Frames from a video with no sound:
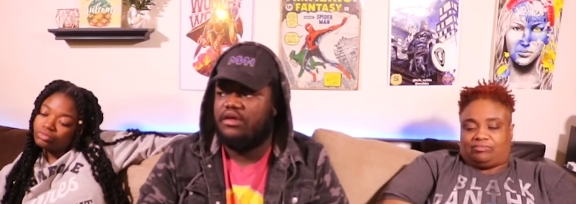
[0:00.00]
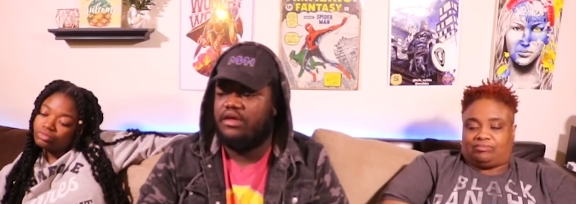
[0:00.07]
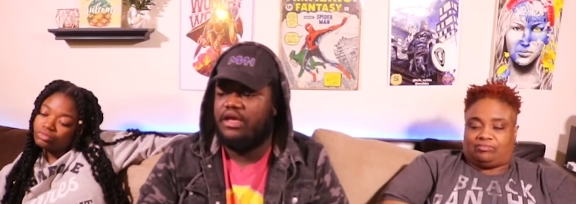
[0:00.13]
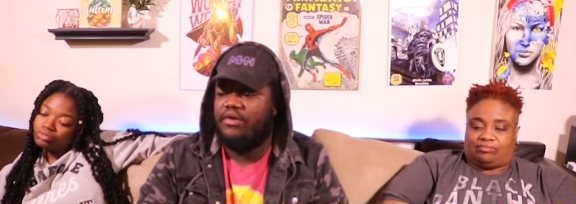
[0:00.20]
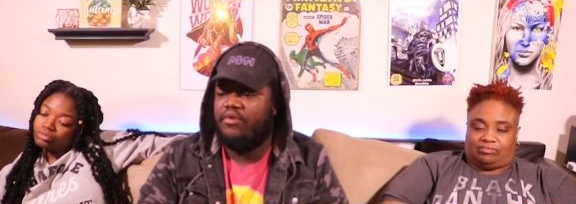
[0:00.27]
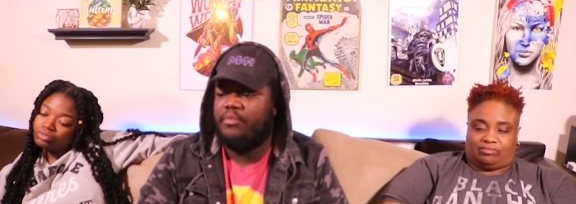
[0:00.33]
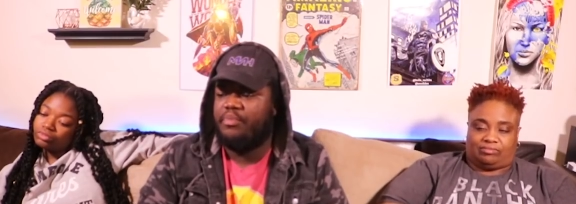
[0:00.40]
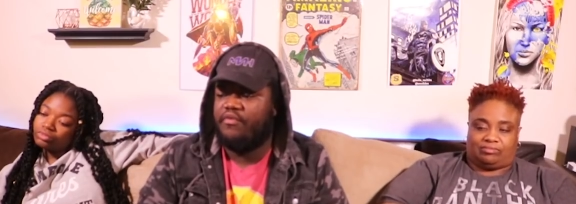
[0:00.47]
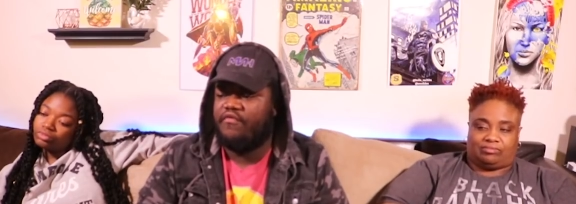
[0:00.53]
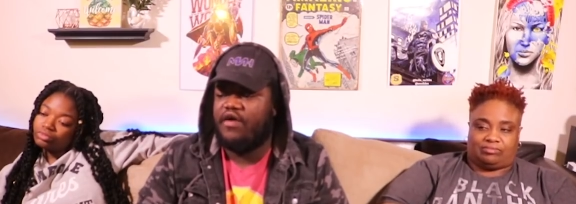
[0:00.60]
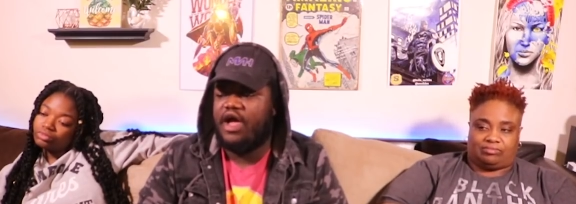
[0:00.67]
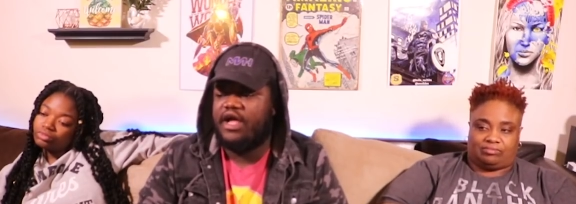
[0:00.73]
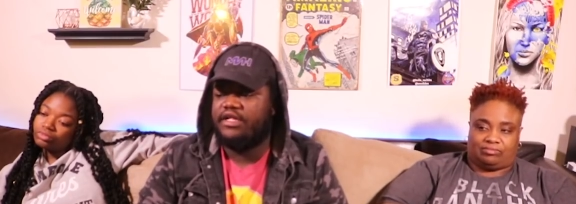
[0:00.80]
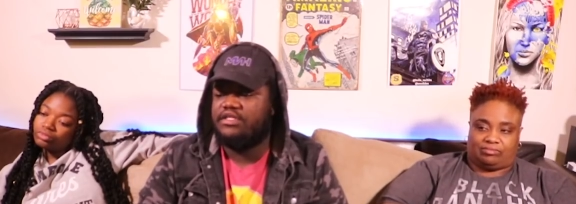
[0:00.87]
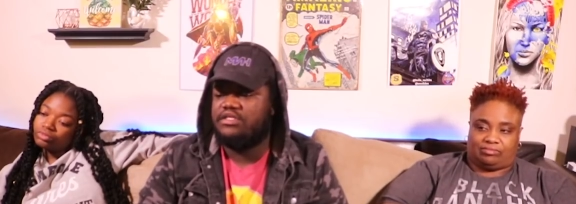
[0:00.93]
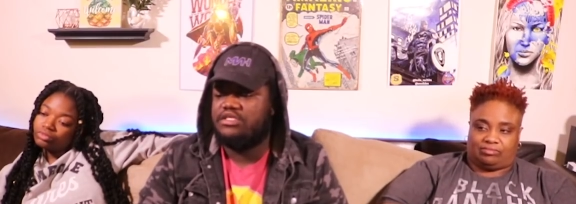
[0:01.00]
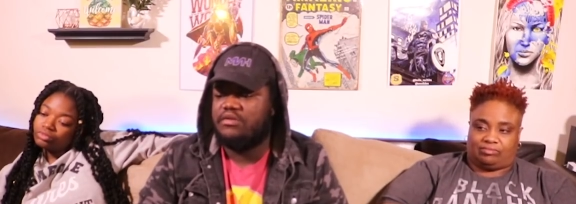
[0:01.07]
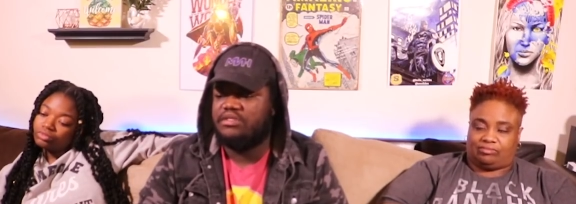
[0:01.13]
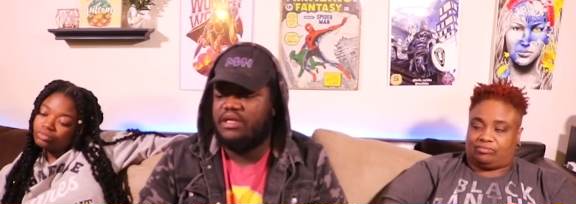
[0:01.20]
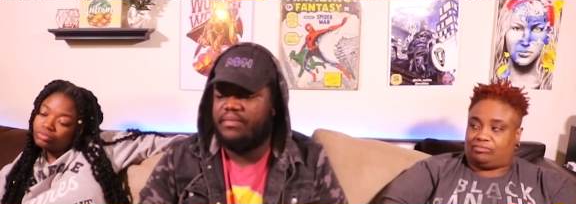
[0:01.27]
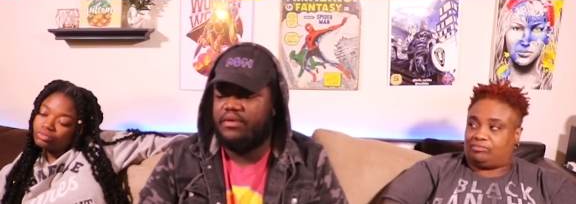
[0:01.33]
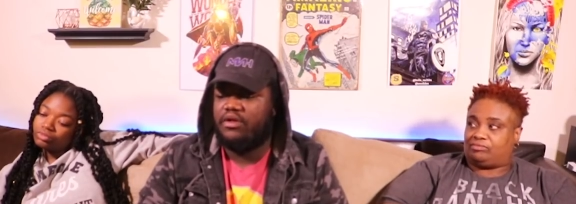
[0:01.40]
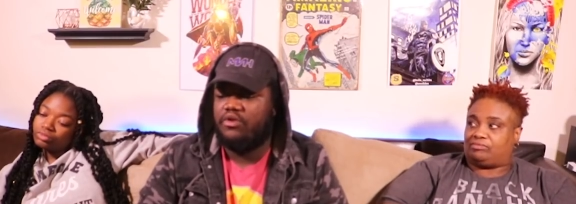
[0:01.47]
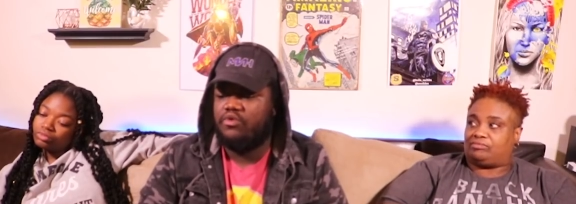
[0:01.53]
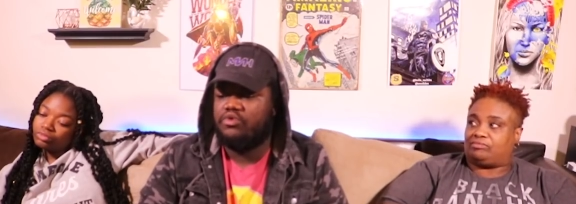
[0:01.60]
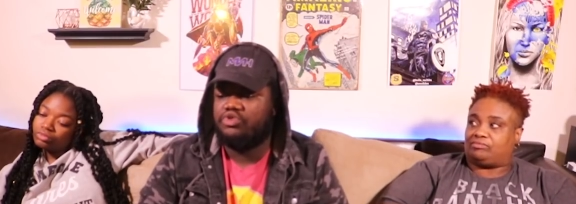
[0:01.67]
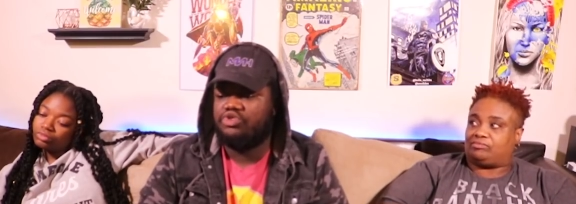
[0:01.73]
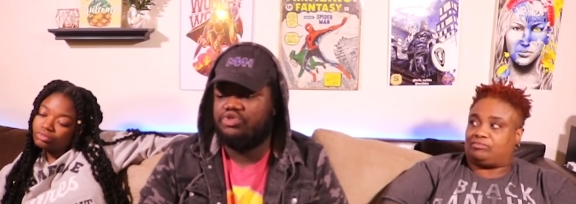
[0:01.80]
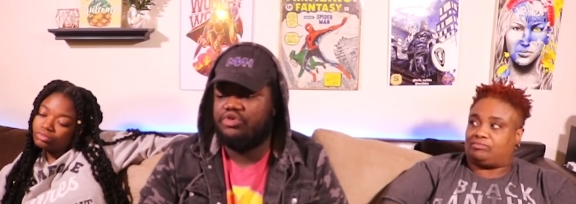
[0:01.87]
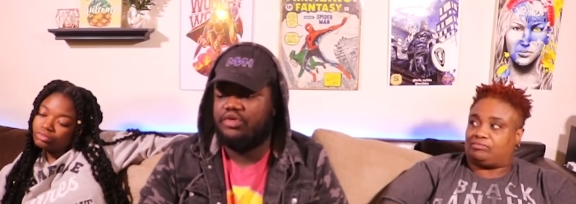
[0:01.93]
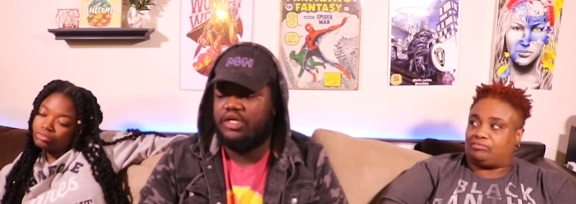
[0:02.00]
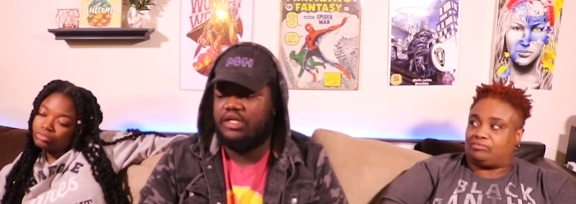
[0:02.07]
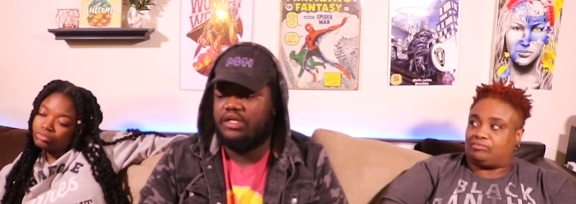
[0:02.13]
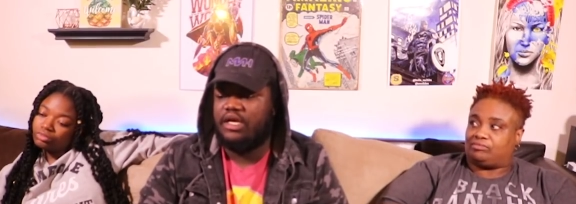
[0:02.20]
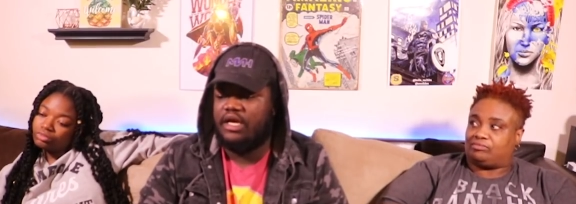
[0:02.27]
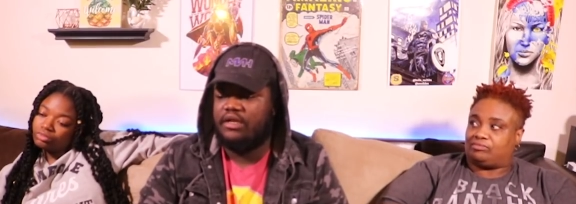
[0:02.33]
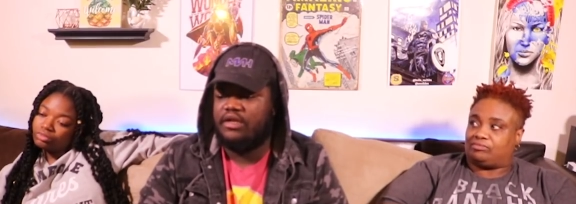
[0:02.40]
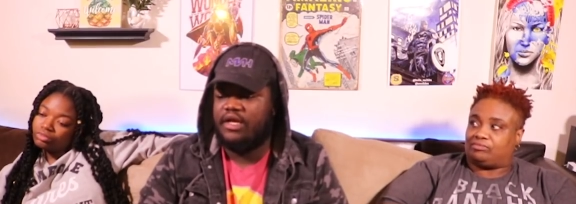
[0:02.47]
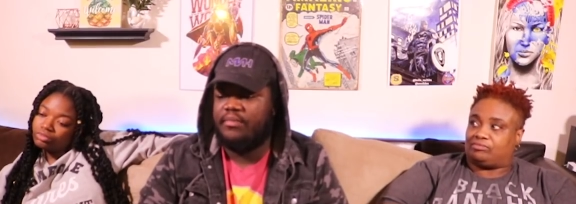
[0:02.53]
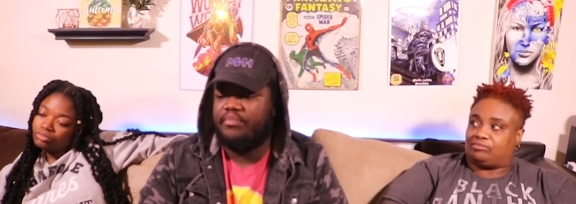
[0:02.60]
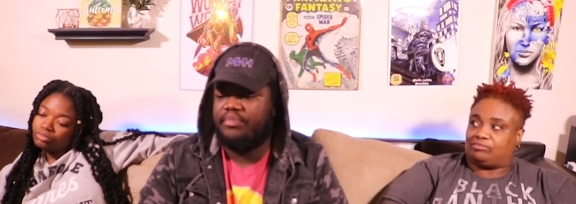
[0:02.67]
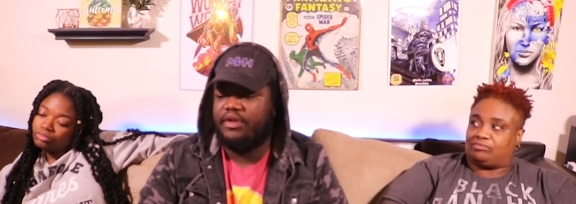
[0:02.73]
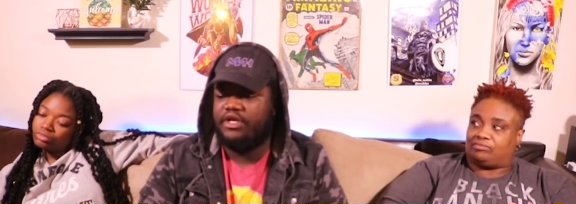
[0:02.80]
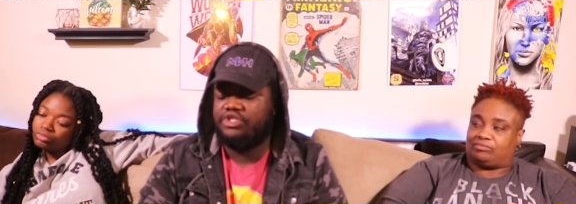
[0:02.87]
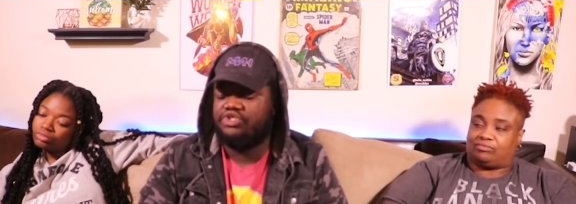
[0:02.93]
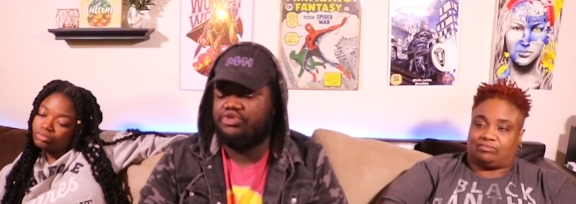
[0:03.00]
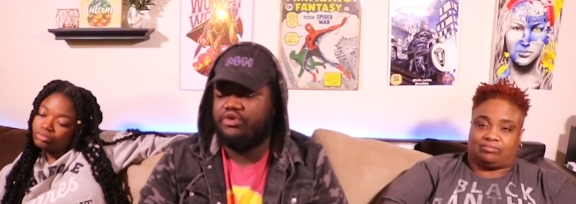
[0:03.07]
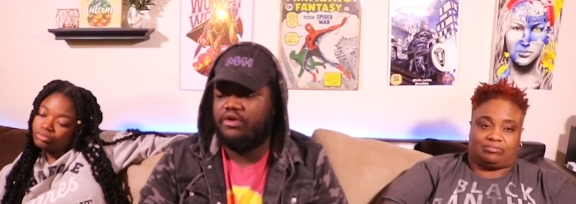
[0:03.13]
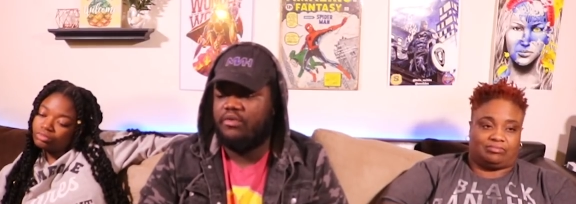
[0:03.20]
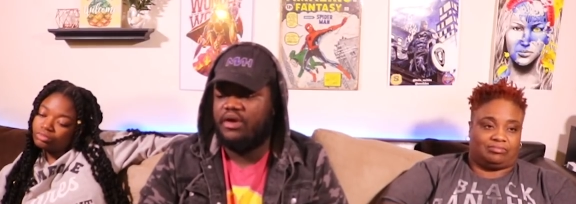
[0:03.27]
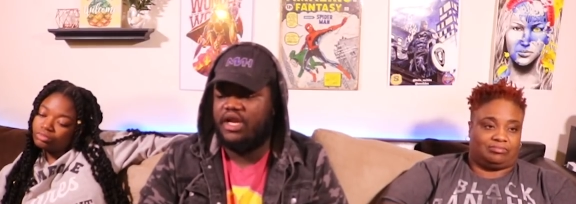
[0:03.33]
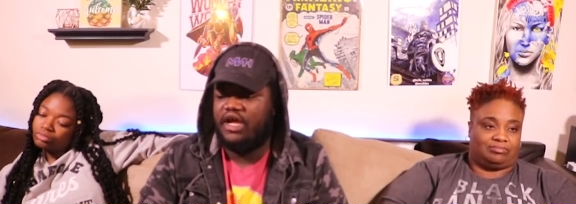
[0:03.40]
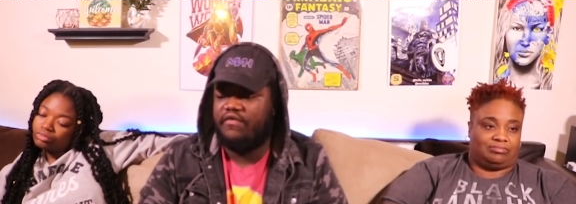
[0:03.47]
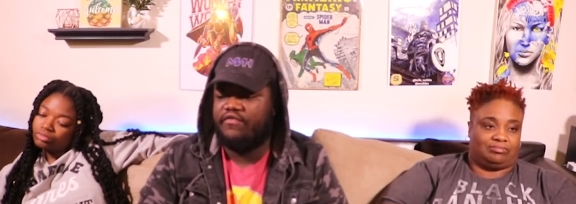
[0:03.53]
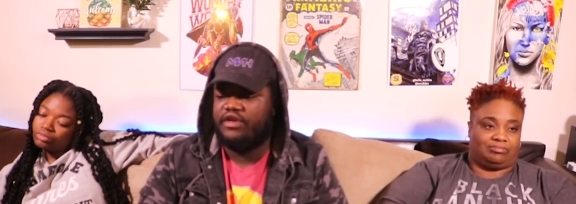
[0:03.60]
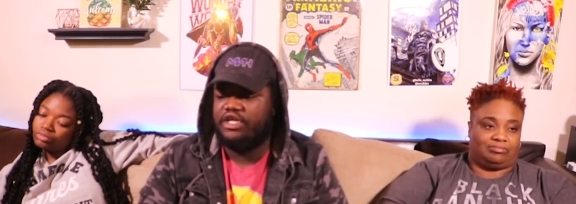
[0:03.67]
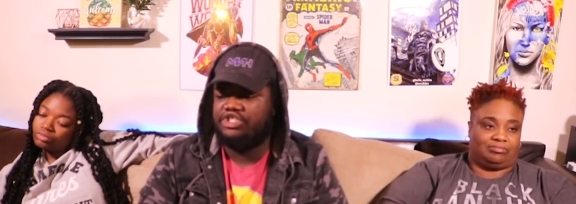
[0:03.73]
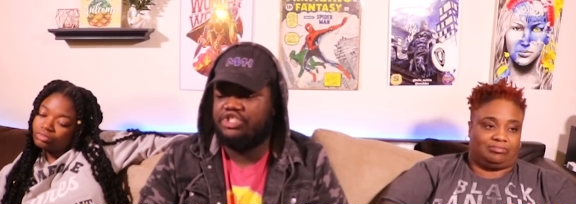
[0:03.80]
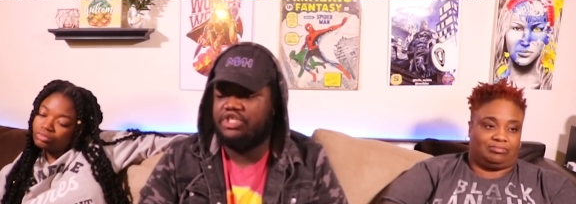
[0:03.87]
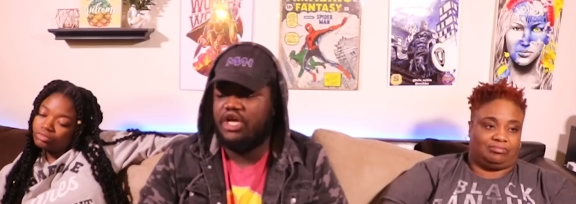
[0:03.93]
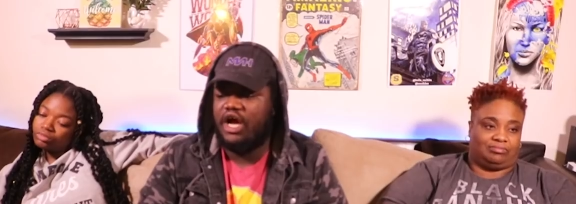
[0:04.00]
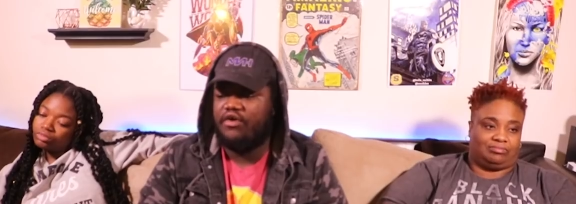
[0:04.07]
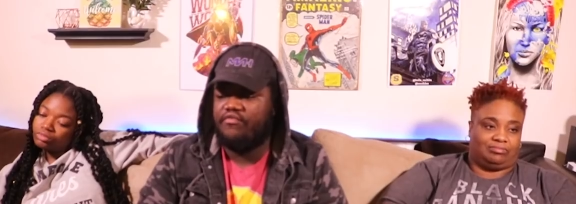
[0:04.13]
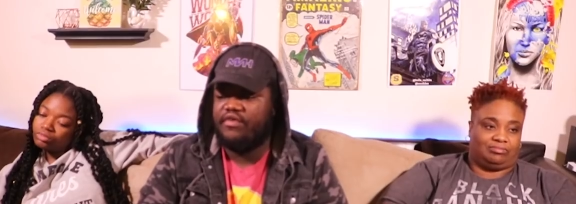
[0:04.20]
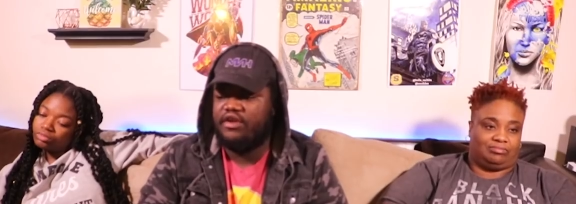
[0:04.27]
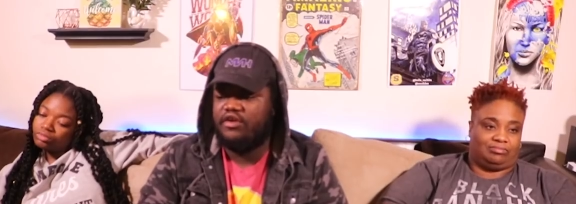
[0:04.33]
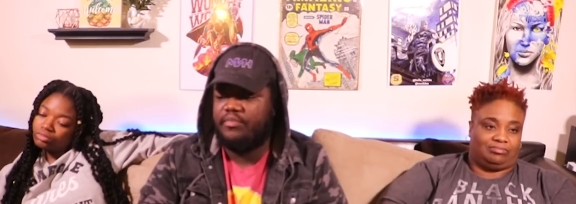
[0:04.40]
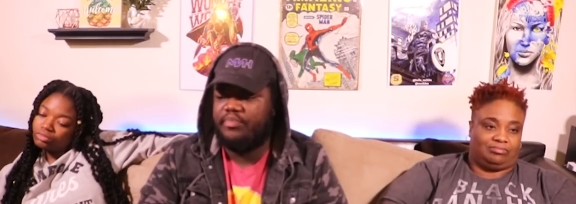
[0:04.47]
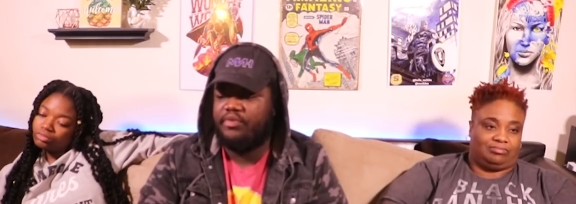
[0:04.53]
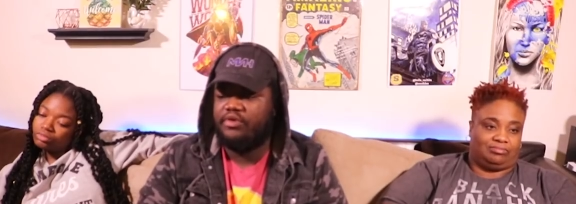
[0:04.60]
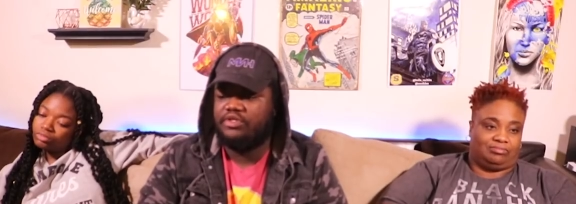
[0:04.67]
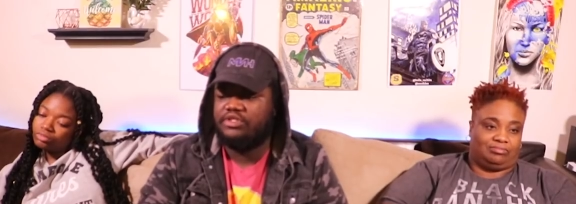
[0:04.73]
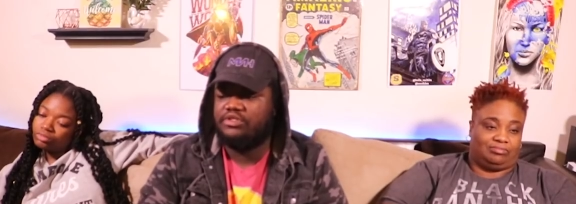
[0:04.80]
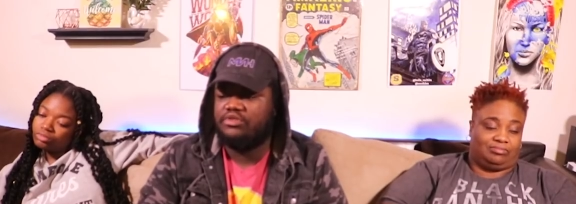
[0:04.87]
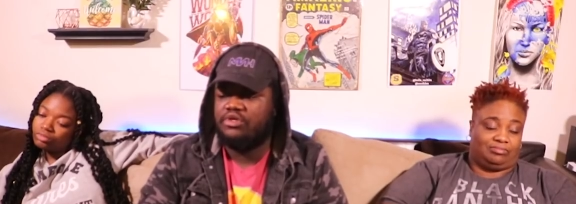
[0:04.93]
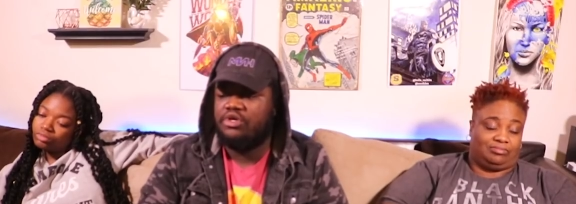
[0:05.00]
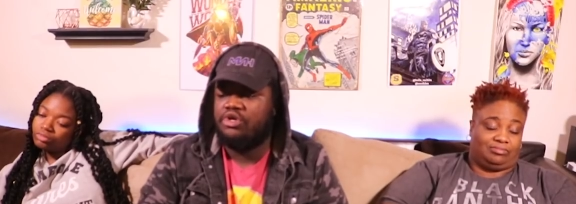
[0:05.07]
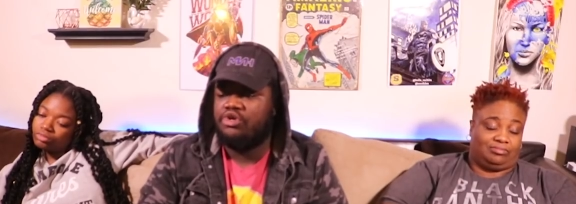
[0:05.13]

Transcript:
Speaker 1: it will provide some type of closure and and, and pleasure or whatever that she got rid of the person